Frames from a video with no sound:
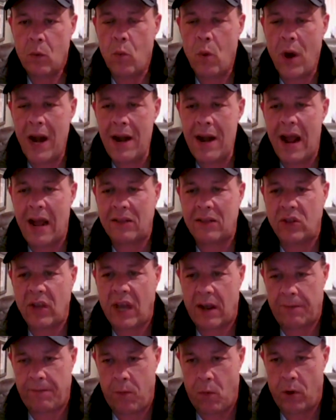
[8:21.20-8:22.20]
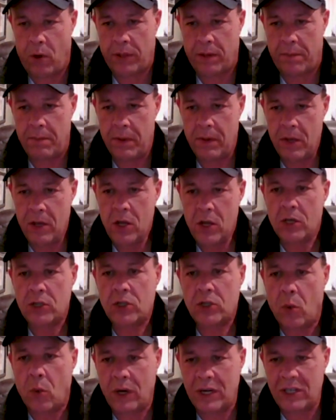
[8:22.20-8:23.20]
we're not there for them.
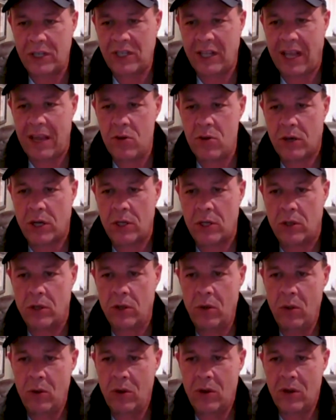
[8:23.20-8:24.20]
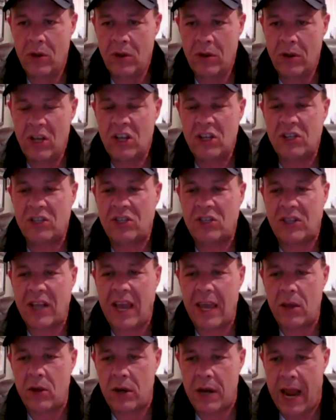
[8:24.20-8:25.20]
So, what is that you can do?
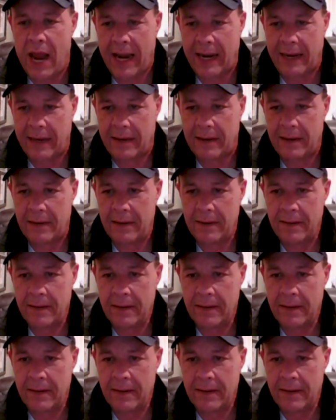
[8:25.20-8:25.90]
Stay united